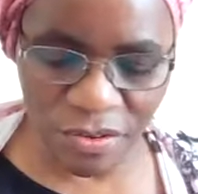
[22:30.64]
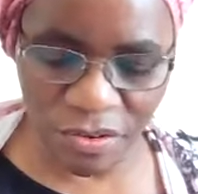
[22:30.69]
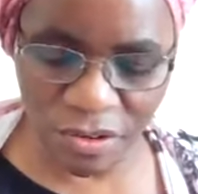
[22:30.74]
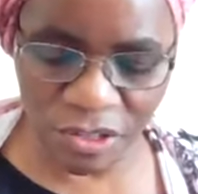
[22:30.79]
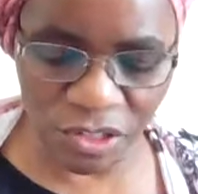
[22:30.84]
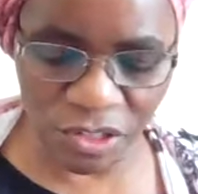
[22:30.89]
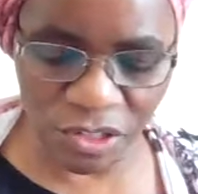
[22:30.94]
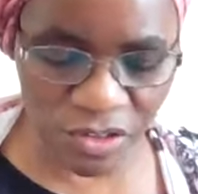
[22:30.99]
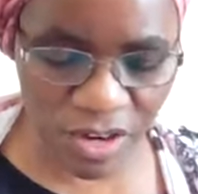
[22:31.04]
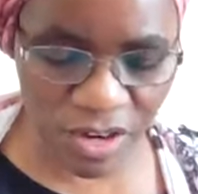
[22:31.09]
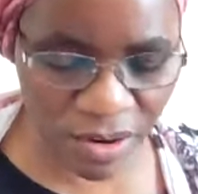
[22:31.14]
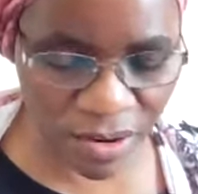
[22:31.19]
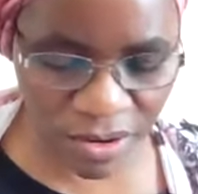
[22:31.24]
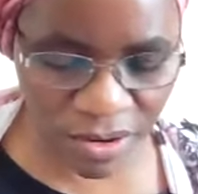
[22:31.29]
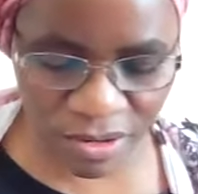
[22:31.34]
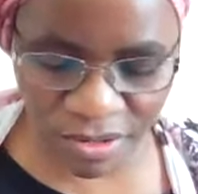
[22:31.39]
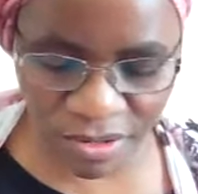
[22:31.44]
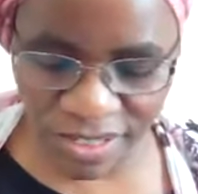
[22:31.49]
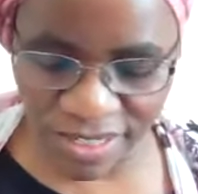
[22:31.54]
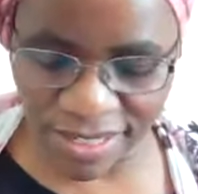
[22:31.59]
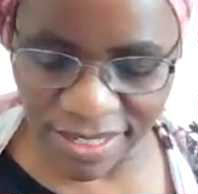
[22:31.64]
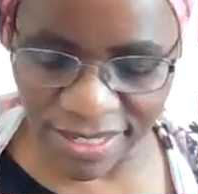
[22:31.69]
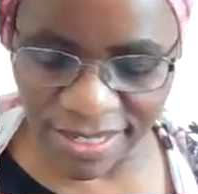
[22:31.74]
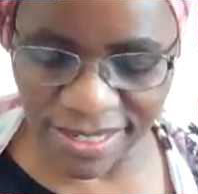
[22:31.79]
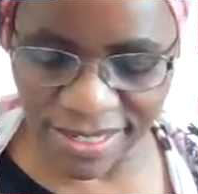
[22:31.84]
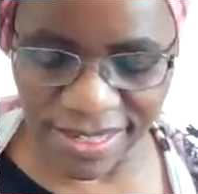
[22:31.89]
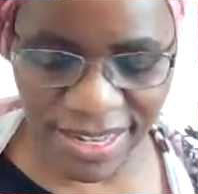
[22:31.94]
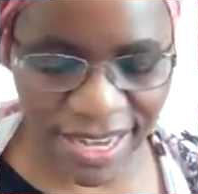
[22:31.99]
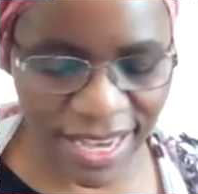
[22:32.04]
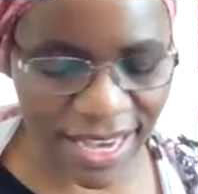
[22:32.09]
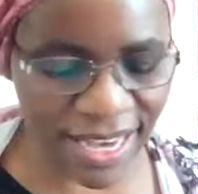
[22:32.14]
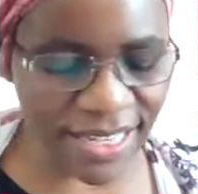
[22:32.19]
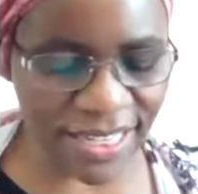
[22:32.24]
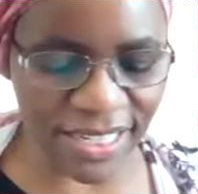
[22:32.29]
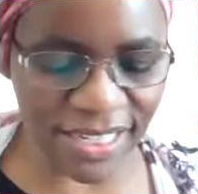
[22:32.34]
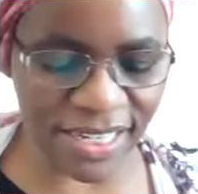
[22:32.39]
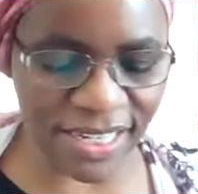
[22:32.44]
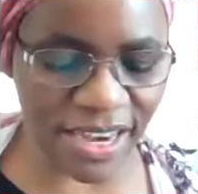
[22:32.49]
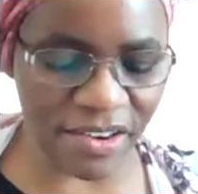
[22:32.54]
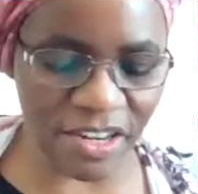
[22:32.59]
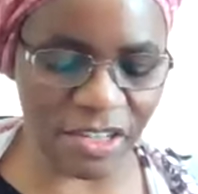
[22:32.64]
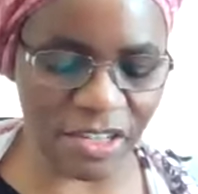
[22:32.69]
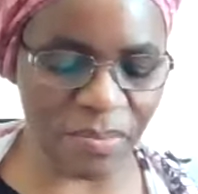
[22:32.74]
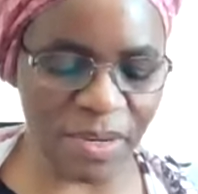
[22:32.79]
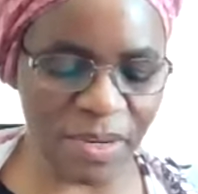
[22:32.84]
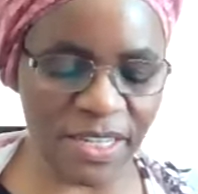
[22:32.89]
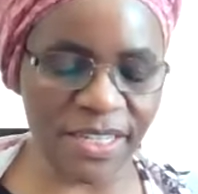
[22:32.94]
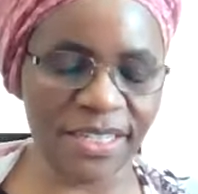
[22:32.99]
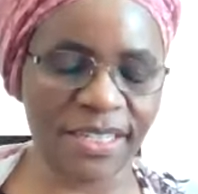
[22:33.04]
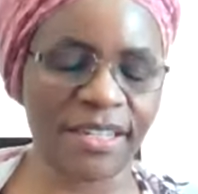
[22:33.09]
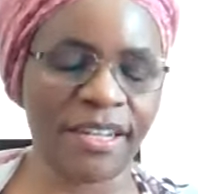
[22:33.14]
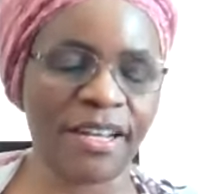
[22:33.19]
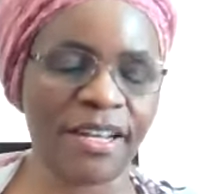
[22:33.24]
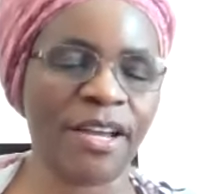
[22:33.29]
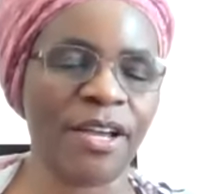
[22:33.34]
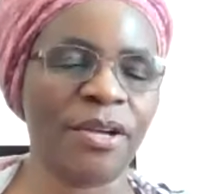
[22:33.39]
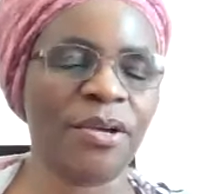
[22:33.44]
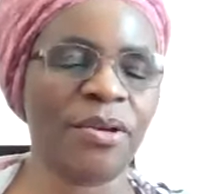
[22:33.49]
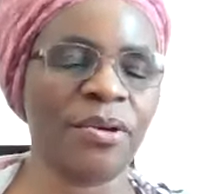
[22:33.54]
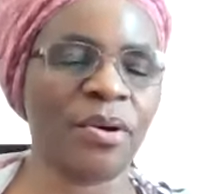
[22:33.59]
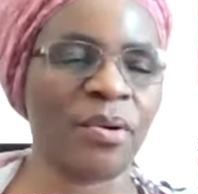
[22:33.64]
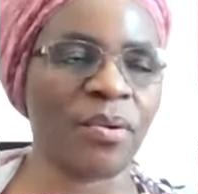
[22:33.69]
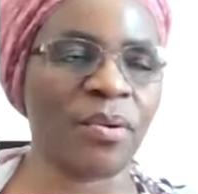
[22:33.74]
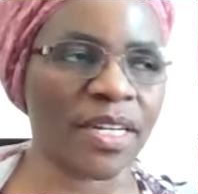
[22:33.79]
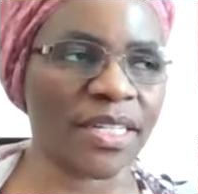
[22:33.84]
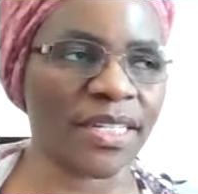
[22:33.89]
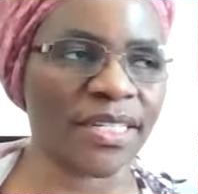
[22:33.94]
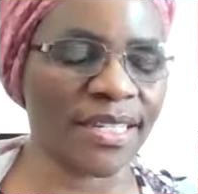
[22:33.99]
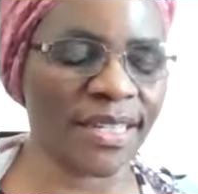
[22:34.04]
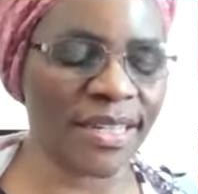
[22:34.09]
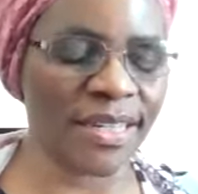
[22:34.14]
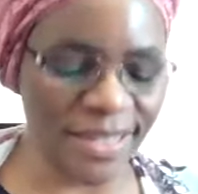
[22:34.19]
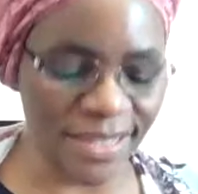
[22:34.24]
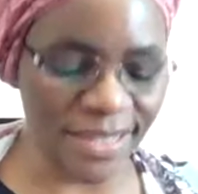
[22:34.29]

Through struggles and discouragement, you know what?